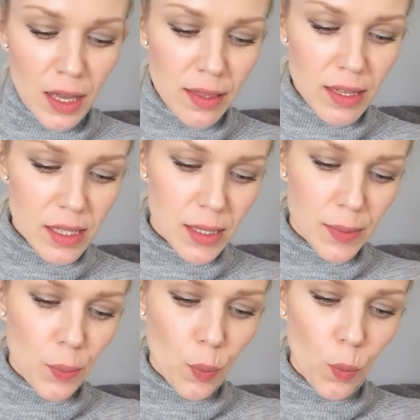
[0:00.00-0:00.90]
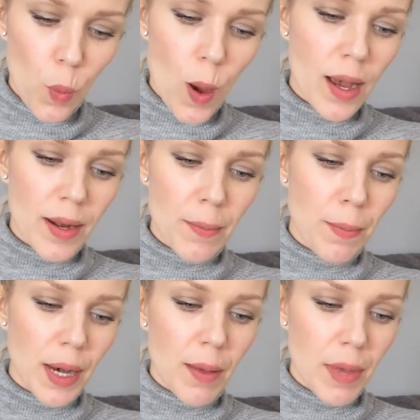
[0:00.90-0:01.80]
This one
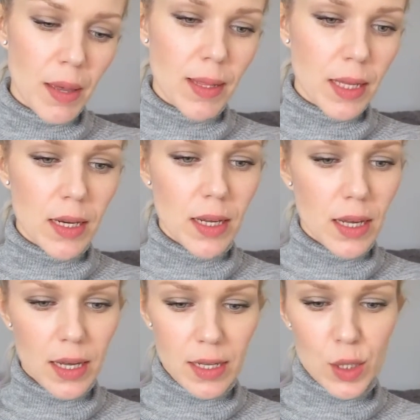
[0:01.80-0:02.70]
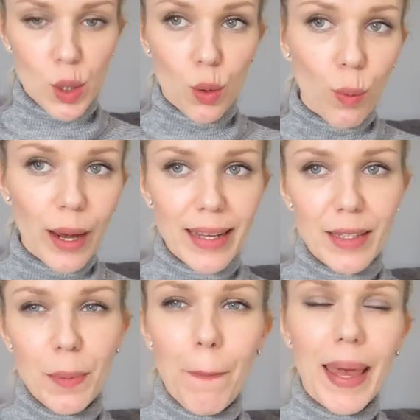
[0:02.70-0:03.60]
by Maybelline is
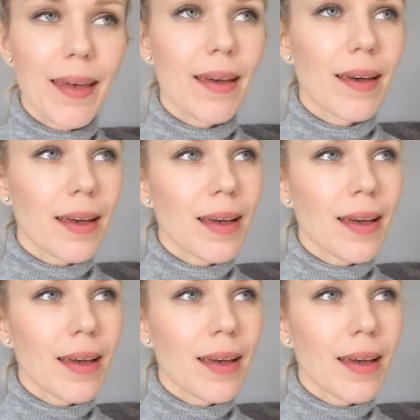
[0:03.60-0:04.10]
quite pink.